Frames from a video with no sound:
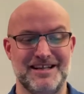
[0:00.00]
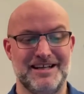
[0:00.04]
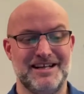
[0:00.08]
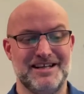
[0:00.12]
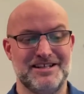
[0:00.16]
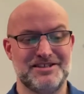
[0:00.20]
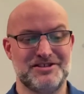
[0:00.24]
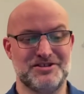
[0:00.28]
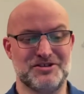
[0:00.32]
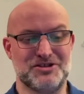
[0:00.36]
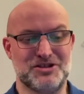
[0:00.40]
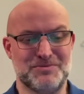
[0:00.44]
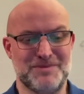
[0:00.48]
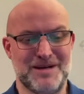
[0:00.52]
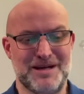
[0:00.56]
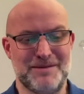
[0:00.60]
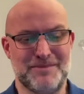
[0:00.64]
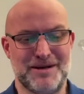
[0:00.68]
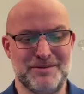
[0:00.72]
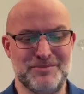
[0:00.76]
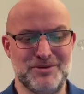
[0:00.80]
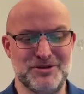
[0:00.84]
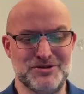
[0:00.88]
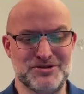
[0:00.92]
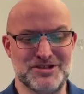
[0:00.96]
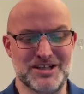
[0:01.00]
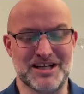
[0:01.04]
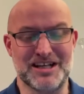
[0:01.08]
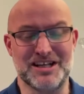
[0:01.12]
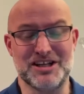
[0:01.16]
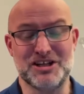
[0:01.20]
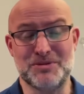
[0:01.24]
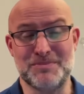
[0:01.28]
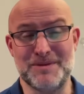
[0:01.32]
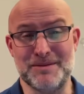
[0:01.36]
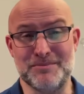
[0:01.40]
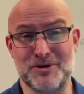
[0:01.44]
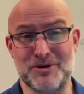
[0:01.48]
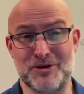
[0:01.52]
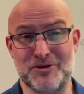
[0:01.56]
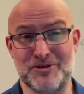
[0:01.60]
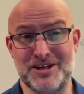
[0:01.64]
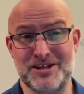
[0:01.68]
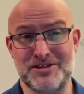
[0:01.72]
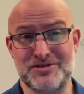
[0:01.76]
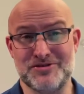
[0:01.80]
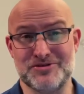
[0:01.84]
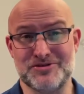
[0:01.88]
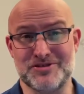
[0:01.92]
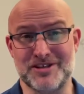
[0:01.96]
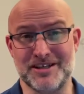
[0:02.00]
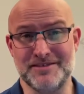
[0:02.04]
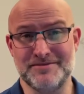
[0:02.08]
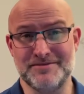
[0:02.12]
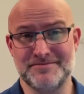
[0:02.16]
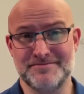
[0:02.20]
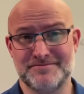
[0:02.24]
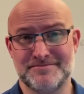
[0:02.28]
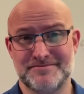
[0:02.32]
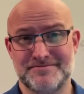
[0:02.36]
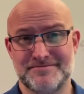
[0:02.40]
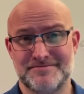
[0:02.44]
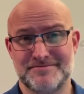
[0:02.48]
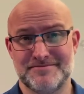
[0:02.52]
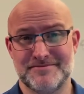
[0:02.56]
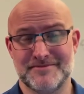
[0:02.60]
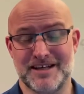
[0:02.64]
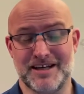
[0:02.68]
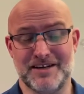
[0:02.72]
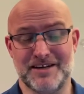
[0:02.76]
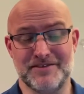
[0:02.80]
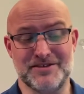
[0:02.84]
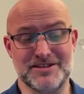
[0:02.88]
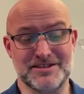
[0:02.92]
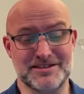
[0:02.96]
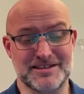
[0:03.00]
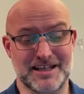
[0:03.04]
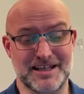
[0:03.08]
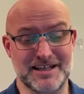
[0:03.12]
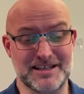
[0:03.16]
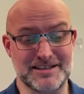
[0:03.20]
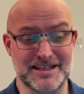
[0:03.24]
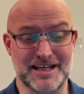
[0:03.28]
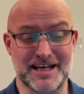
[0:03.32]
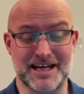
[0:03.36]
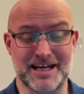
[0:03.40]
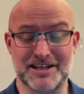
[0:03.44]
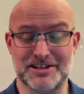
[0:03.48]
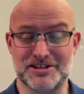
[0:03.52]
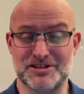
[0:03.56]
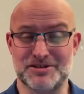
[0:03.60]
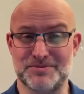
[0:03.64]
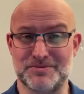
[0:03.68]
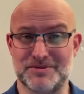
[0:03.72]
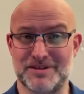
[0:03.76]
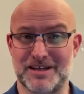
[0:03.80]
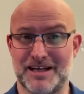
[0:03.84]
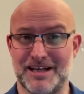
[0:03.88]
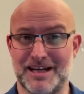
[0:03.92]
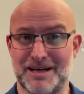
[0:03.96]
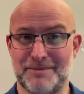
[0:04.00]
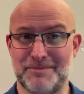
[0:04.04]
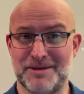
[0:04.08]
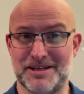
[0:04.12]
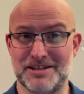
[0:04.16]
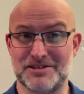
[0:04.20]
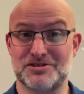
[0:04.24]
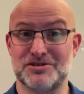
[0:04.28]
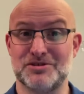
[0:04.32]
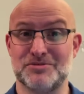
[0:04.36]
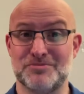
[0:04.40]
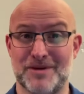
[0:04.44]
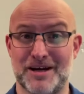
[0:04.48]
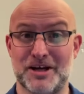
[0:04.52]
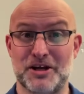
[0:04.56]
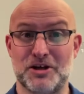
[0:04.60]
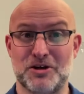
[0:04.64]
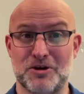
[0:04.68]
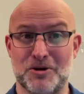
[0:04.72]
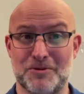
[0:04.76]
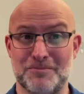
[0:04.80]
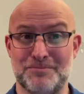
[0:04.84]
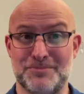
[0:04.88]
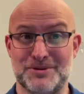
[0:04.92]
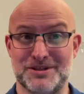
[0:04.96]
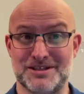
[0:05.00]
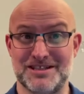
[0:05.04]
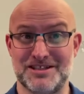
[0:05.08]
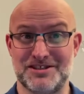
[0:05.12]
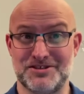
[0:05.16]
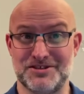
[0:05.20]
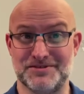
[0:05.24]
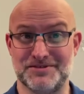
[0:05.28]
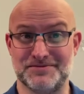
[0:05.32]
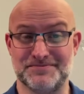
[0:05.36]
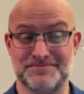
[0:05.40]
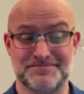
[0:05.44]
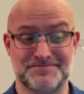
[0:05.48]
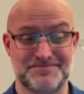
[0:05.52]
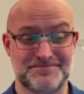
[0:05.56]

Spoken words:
So to make my music a little bit more interesting, I've decided to add some dynamics to my composition.